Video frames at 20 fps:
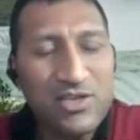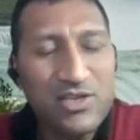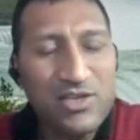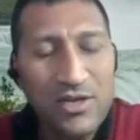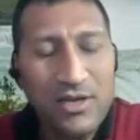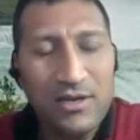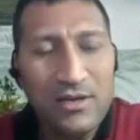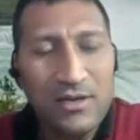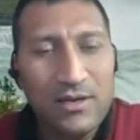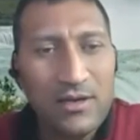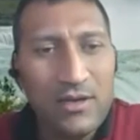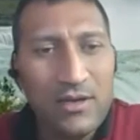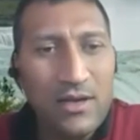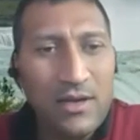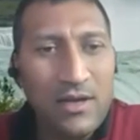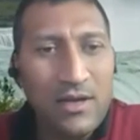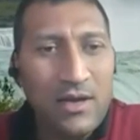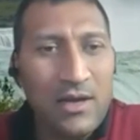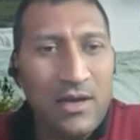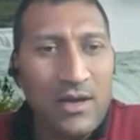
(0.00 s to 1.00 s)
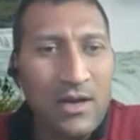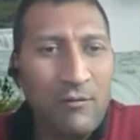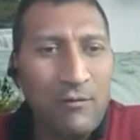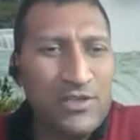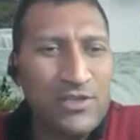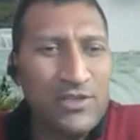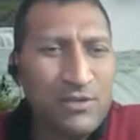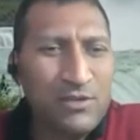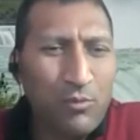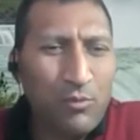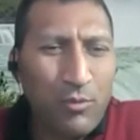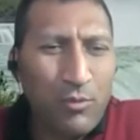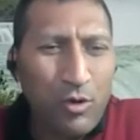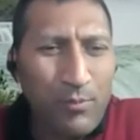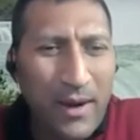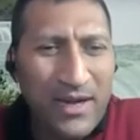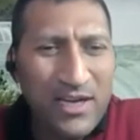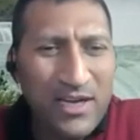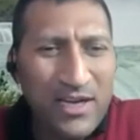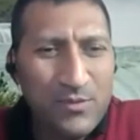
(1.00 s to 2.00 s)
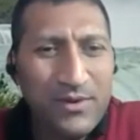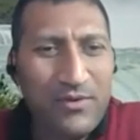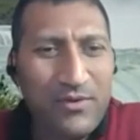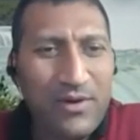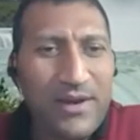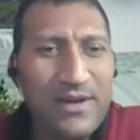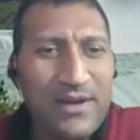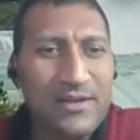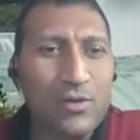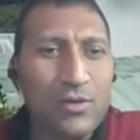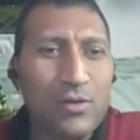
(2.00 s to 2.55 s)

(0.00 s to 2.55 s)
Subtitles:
chain, which is more management, right? So